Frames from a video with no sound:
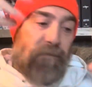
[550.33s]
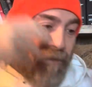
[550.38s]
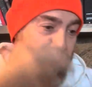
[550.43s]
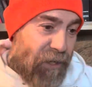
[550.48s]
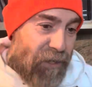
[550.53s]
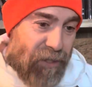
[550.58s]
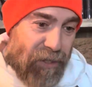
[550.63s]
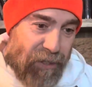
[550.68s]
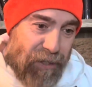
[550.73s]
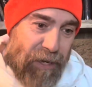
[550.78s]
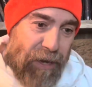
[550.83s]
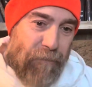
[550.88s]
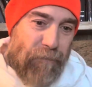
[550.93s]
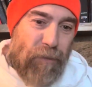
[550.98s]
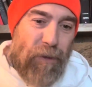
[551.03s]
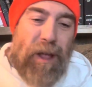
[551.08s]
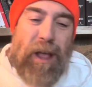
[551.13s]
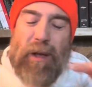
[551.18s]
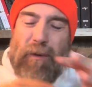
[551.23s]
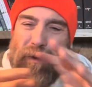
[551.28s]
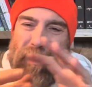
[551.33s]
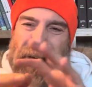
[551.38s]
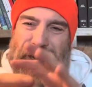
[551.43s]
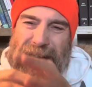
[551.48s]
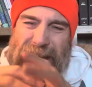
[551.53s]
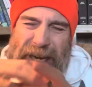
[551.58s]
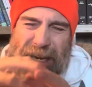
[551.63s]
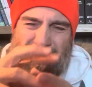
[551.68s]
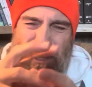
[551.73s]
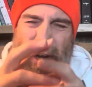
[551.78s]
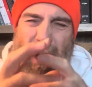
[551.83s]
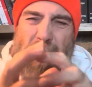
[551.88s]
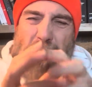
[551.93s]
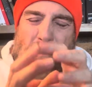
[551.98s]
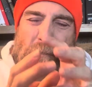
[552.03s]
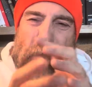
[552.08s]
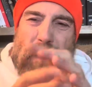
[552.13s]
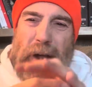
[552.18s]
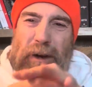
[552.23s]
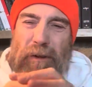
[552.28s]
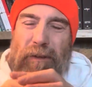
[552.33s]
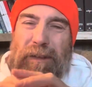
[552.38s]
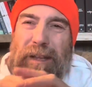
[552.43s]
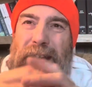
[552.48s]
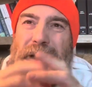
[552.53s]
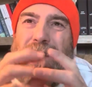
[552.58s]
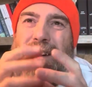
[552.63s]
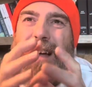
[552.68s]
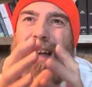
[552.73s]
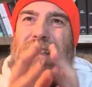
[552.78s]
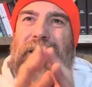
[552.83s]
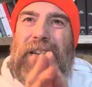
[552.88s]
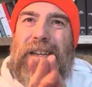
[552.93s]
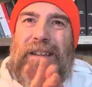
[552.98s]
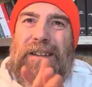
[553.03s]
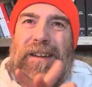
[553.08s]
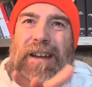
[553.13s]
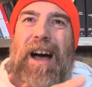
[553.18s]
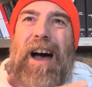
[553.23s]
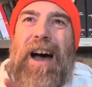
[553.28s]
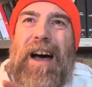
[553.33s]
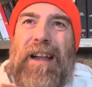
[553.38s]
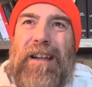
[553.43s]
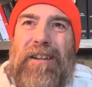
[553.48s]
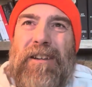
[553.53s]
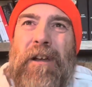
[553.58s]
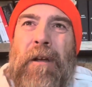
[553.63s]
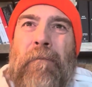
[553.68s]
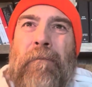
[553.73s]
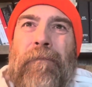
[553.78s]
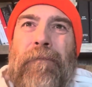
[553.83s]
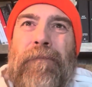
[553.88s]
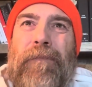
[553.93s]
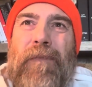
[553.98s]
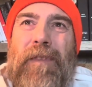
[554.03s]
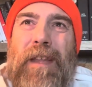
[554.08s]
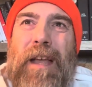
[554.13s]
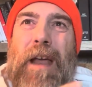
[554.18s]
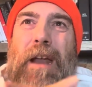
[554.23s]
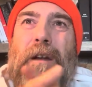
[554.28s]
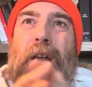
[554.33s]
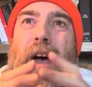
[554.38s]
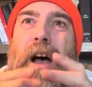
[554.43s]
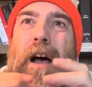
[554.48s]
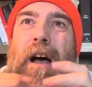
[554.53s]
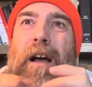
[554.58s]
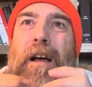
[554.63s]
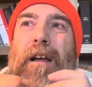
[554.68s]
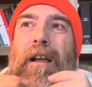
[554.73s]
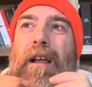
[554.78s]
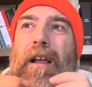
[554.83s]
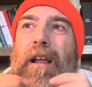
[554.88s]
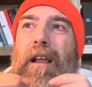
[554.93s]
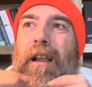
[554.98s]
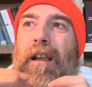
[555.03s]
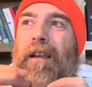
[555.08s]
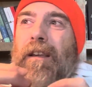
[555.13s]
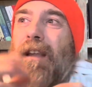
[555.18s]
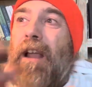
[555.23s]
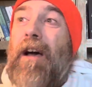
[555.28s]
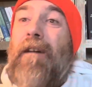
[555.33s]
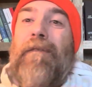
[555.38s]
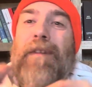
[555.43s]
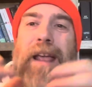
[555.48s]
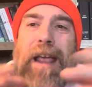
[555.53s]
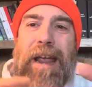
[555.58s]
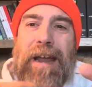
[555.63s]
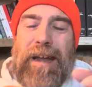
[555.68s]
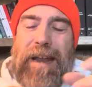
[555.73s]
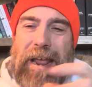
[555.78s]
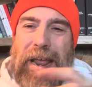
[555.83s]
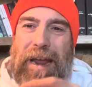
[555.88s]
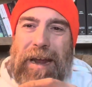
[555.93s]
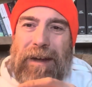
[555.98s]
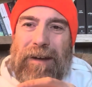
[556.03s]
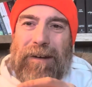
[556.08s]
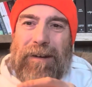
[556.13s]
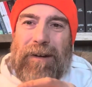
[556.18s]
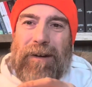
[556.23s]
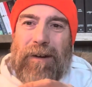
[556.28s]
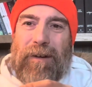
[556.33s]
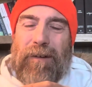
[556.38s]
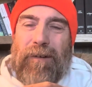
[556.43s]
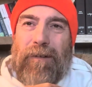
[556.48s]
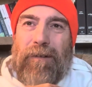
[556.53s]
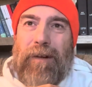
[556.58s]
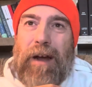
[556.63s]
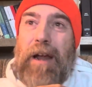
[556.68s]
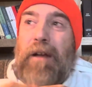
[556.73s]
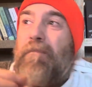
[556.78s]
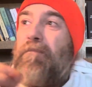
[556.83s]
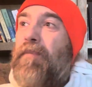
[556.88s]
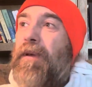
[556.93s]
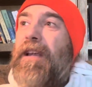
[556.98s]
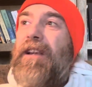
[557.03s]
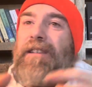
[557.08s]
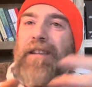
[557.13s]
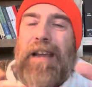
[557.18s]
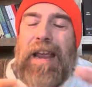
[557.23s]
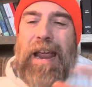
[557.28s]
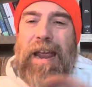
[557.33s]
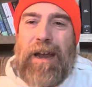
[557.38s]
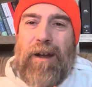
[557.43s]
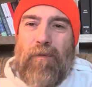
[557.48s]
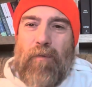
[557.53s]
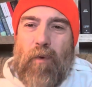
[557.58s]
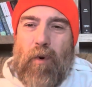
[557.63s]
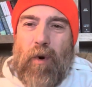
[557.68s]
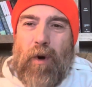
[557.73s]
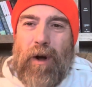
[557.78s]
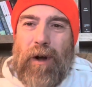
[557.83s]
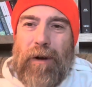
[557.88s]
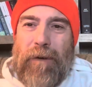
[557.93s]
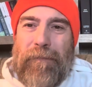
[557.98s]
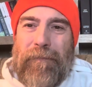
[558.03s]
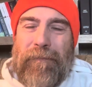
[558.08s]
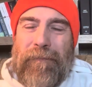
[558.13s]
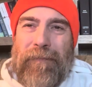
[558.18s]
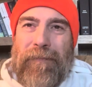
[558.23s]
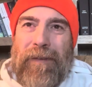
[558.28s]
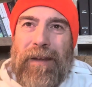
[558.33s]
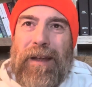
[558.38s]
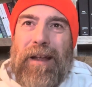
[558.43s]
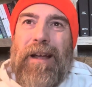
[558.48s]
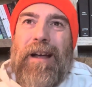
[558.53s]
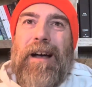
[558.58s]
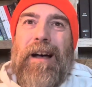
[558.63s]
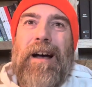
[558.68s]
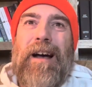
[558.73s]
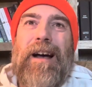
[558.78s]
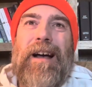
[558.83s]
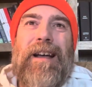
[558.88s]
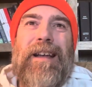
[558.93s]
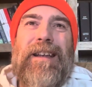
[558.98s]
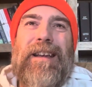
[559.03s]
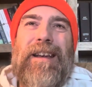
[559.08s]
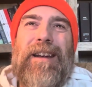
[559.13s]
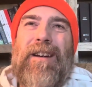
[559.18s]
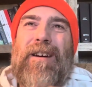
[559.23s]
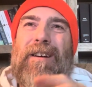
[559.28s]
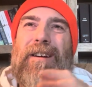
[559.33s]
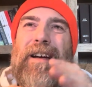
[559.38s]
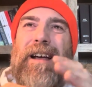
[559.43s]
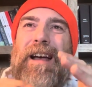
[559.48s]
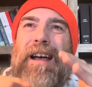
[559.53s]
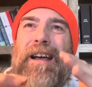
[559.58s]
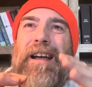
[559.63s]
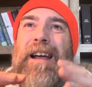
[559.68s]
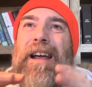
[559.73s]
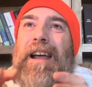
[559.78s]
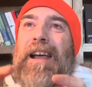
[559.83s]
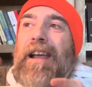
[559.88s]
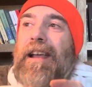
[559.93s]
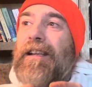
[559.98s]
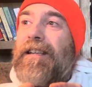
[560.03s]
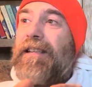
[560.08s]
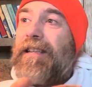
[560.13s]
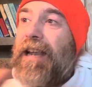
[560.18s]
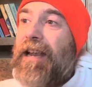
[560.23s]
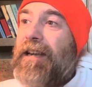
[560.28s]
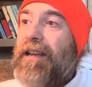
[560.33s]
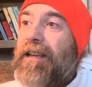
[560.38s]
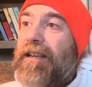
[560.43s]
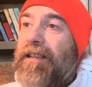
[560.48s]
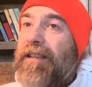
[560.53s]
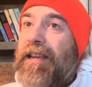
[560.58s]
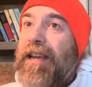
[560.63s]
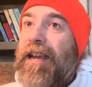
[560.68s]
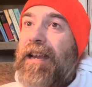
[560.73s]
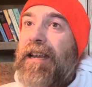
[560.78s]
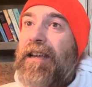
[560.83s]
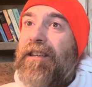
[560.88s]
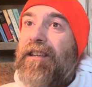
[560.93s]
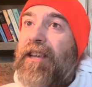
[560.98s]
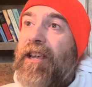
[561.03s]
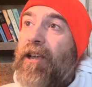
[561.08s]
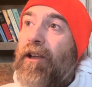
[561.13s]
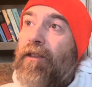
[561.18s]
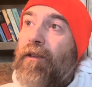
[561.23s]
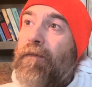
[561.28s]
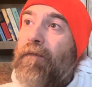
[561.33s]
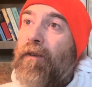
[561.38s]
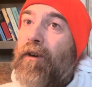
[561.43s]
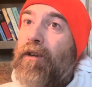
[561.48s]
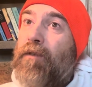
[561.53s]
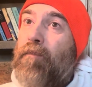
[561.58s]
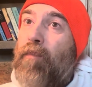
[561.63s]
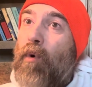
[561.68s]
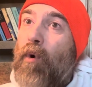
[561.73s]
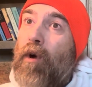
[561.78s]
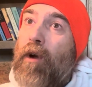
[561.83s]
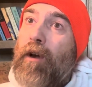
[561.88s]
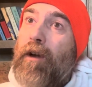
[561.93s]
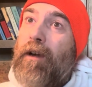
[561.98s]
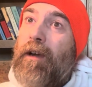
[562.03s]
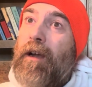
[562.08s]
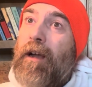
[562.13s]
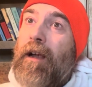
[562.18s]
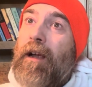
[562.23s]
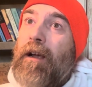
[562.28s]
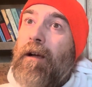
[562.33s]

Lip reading: this is evil. When it gets all muddled, that you got these gods that love and hate, right? Peace and war. Send disease, kill the firstborn,